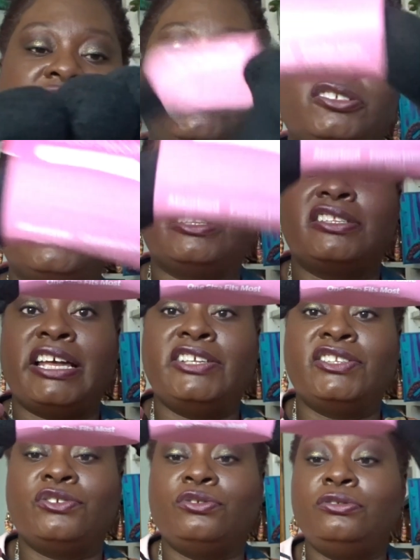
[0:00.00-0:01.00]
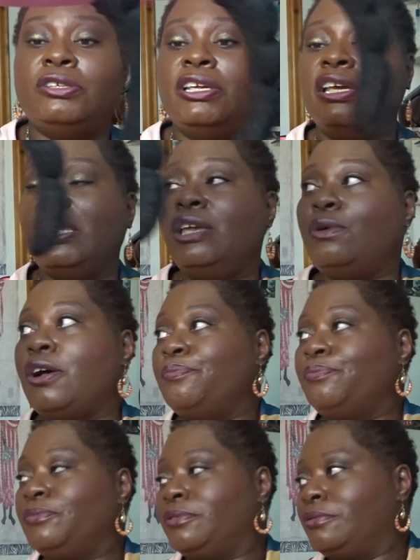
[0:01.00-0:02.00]
So that is cool. Here you are.
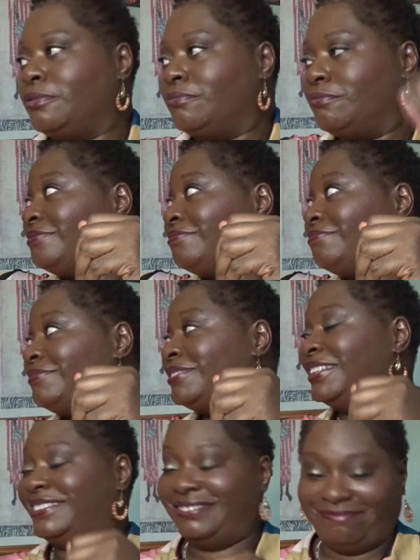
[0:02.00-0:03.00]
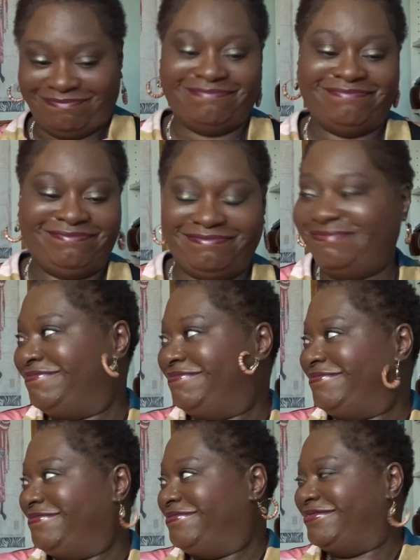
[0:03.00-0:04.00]

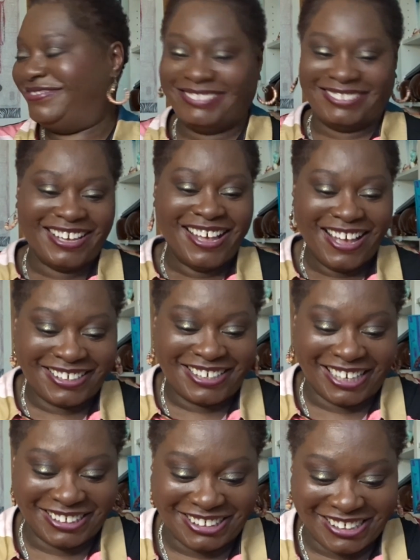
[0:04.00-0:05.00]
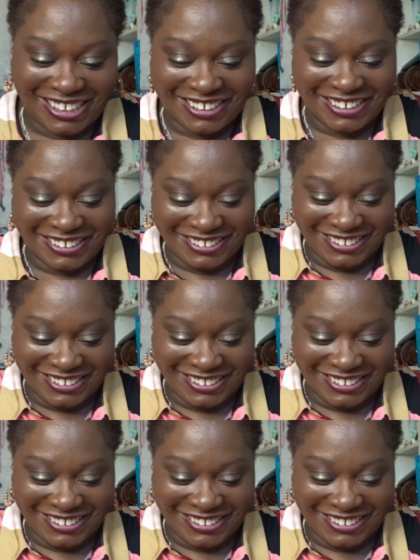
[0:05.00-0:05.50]
I'll catch you later.